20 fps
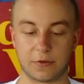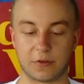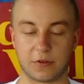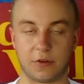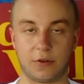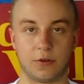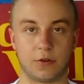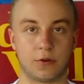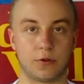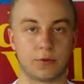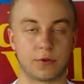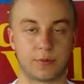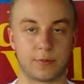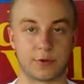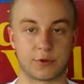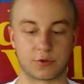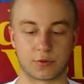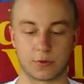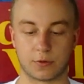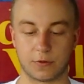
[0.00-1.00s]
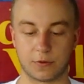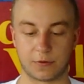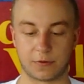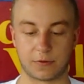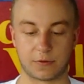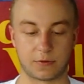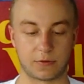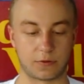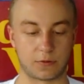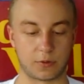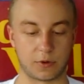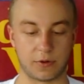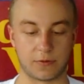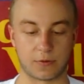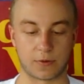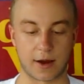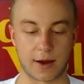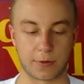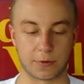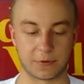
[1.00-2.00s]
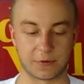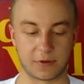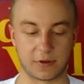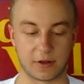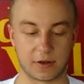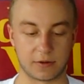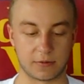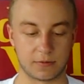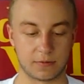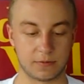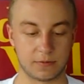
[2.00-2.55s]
secure with patrols 24 hours a day.